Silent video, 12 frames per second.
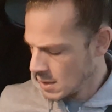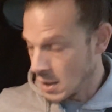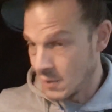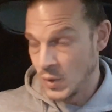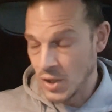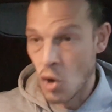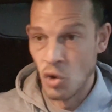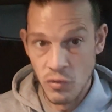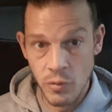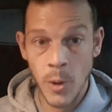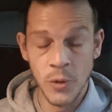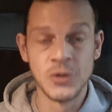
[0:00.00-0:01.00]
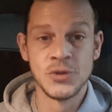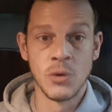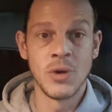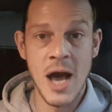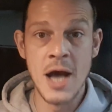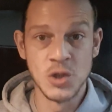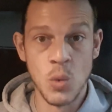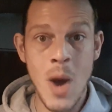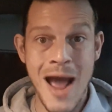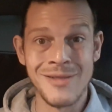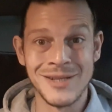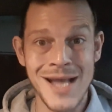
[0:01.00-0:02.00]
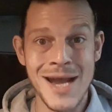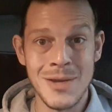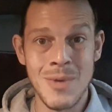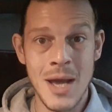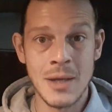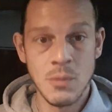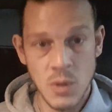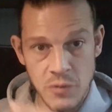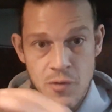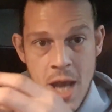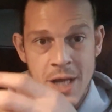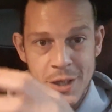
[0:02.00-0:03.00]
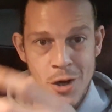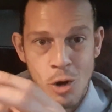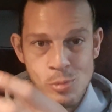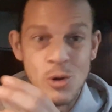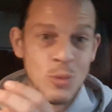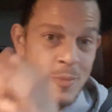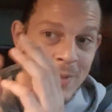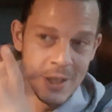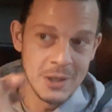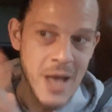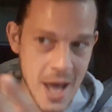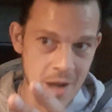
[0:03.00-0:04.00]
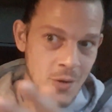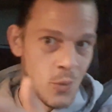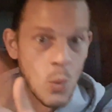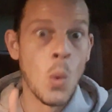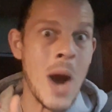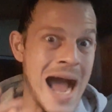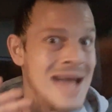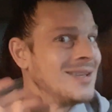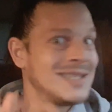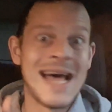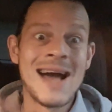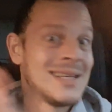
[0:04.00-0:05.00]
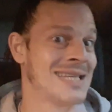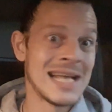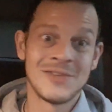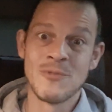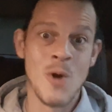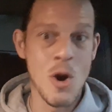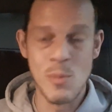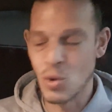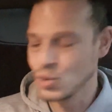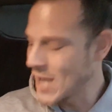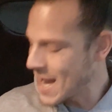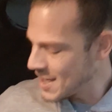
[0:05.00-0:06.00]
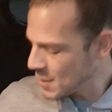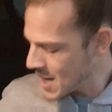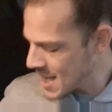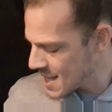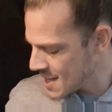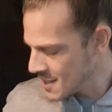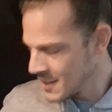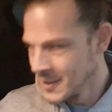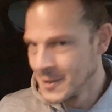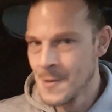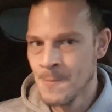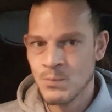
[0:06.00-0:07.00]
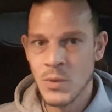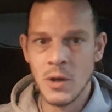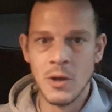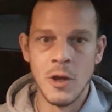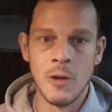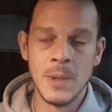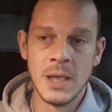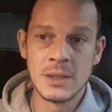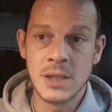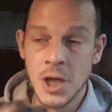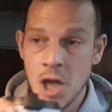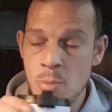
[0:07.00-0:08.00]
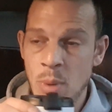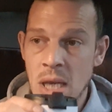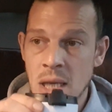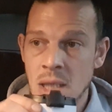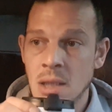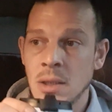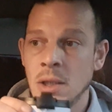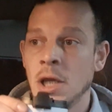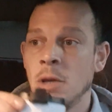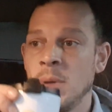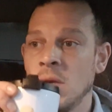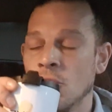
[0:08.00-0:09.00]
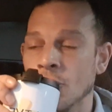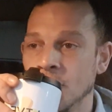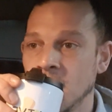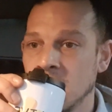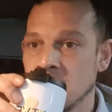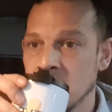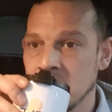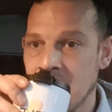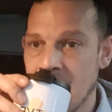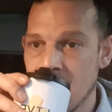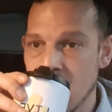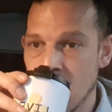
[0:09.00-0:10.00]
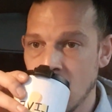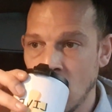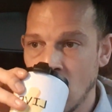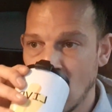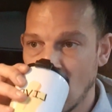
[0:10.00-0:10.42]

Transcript: And we know that remote control cars are wireless anyway with a radio, but we mean like wireless access from almost anywhere. It's gonna be good and it's exciting.